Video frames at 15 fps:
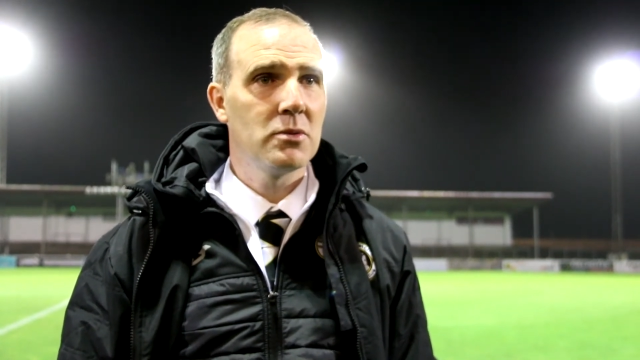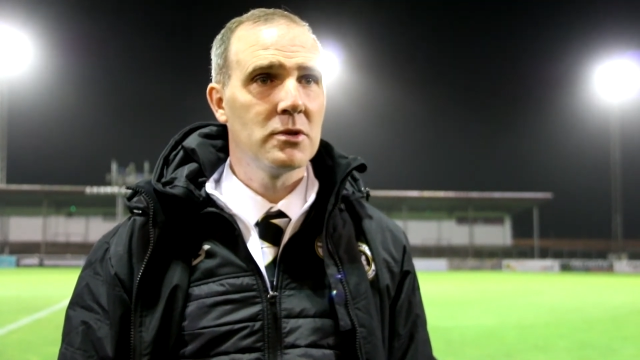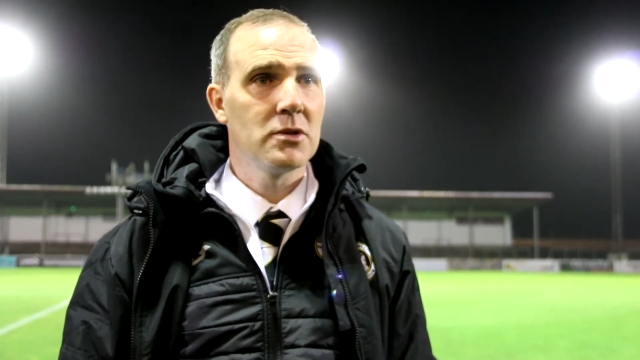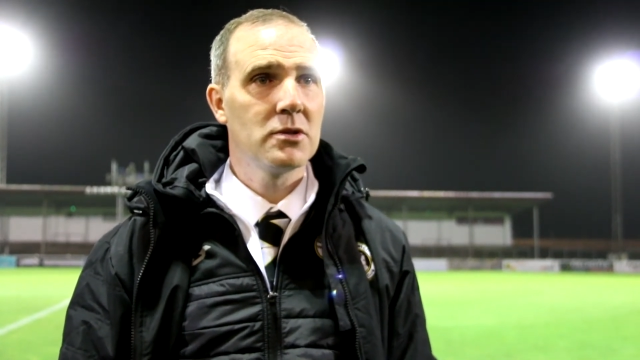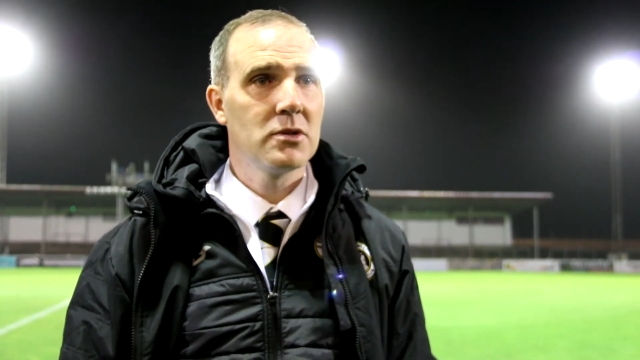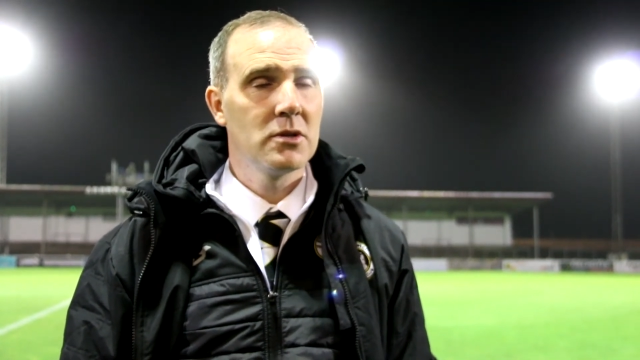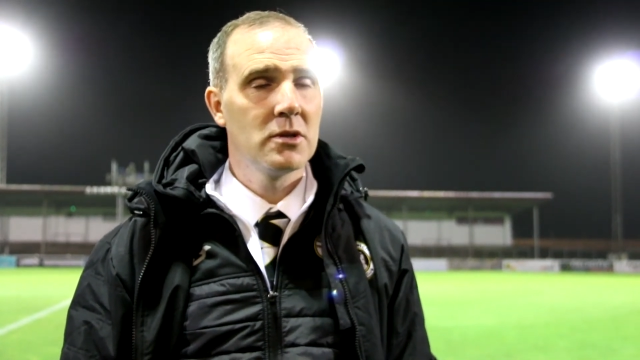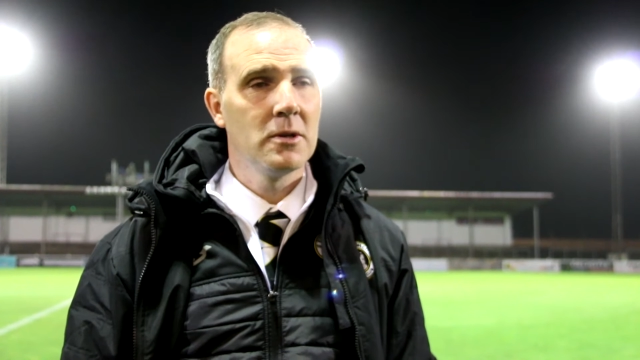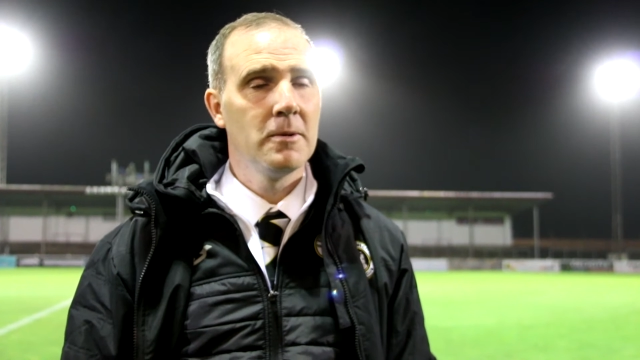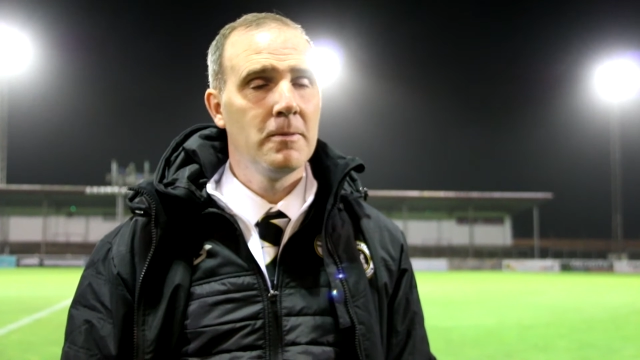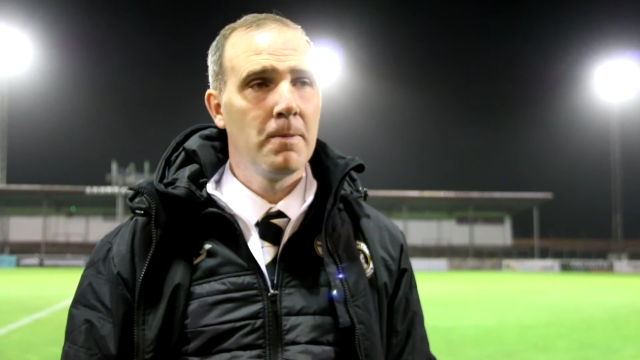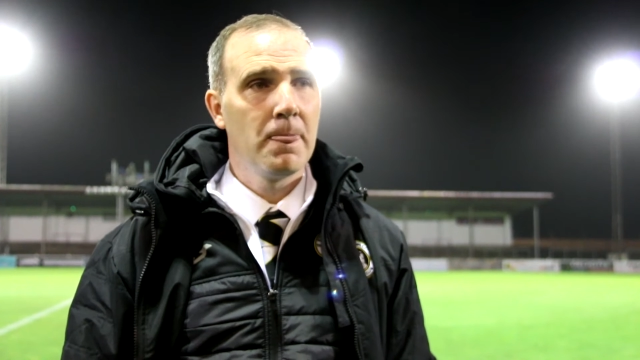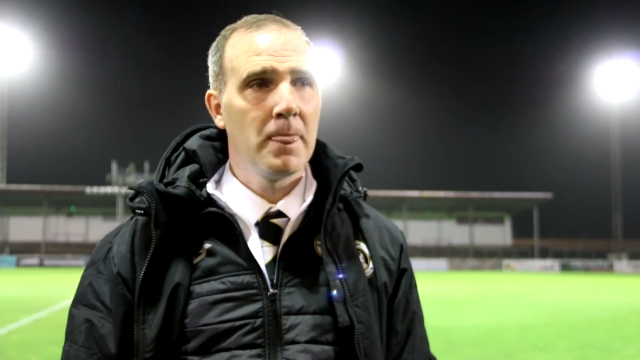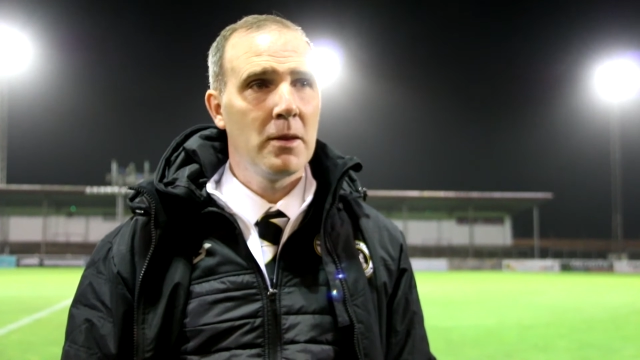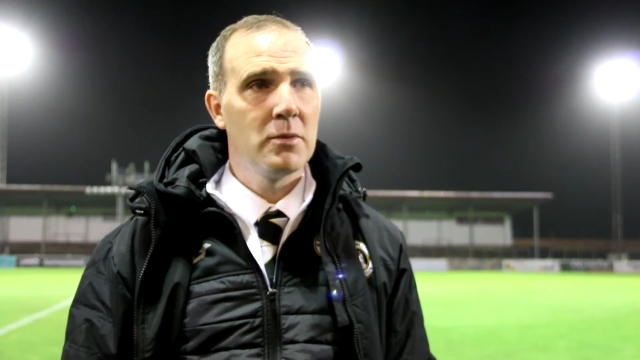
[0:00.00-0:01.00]
was
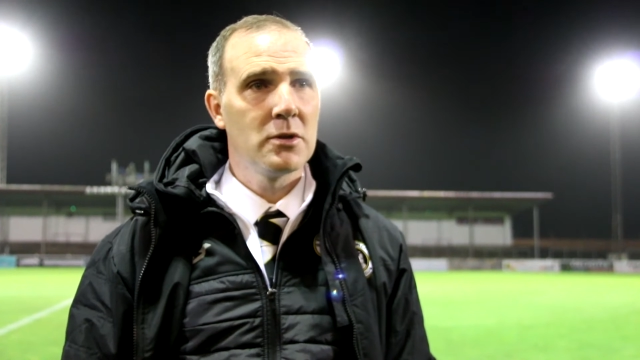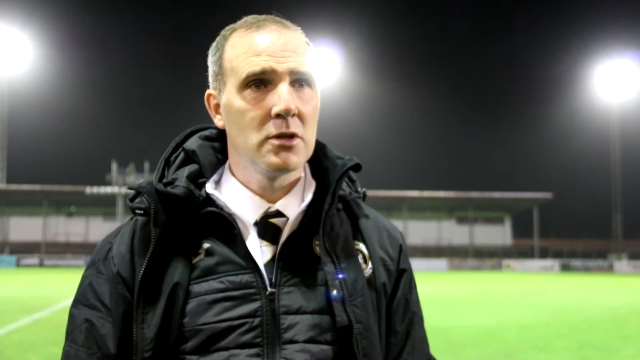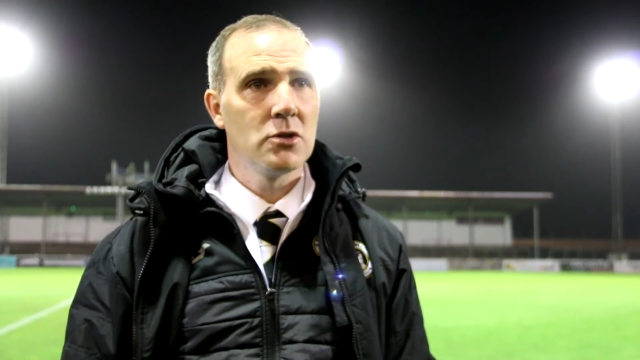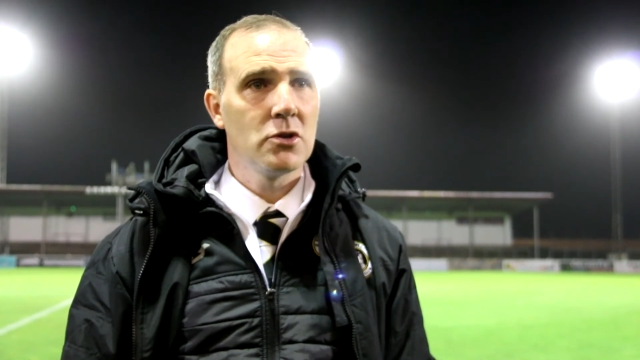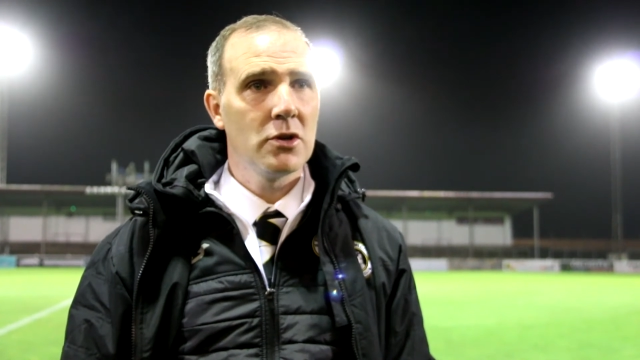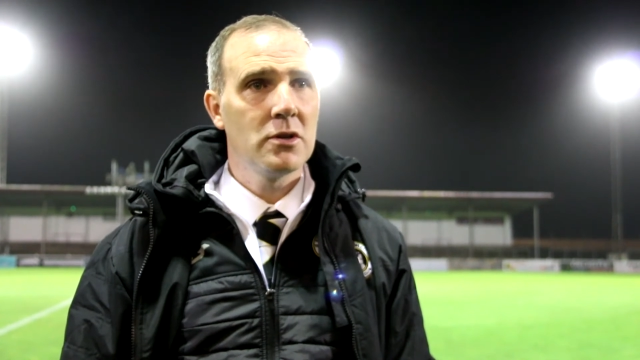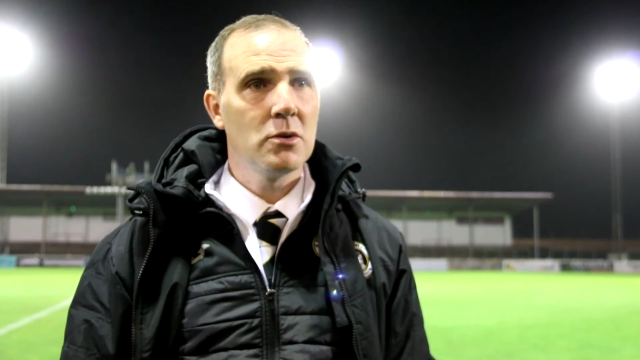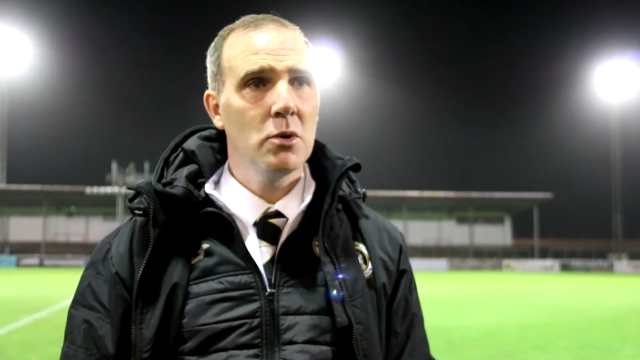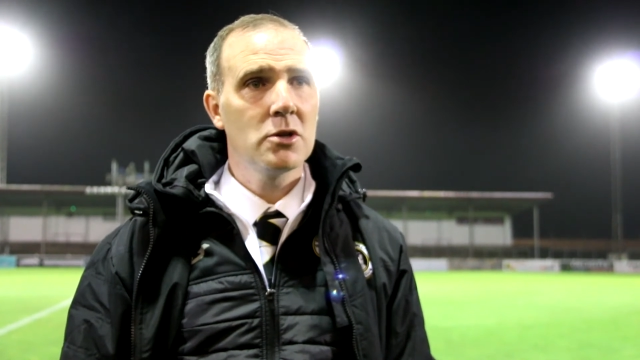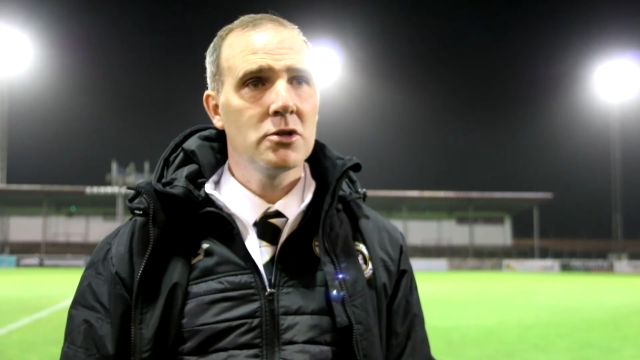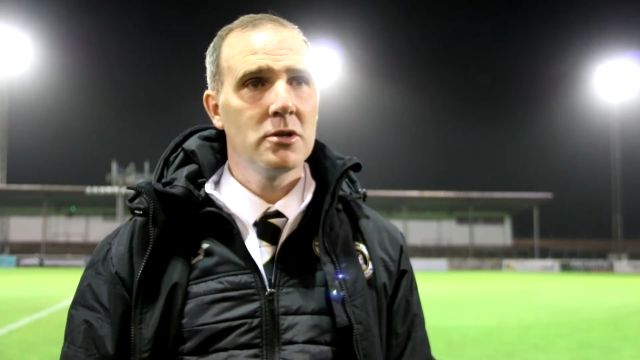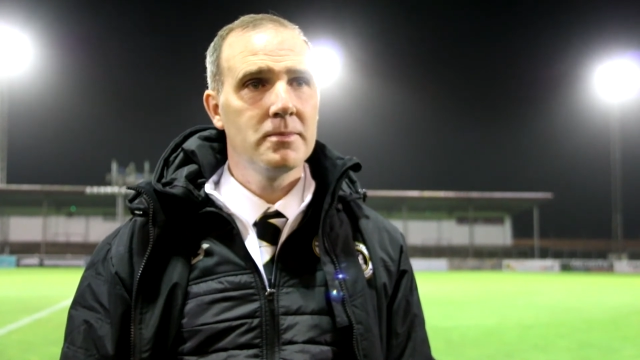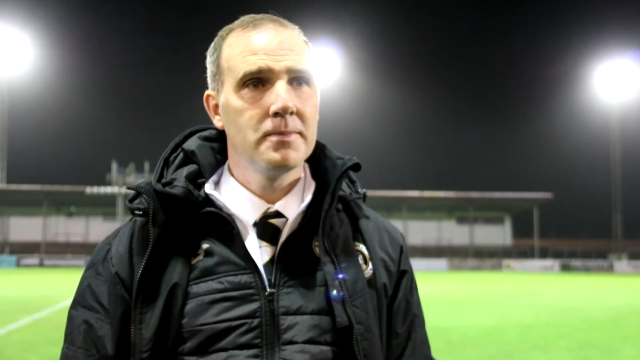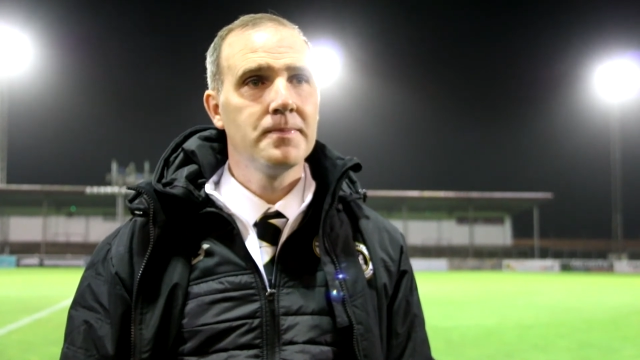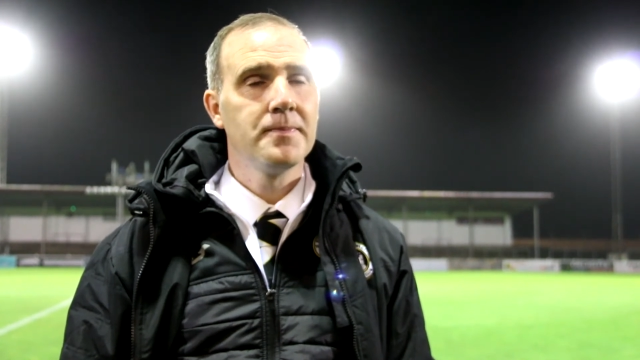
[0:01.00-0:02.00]
was a joy to watch.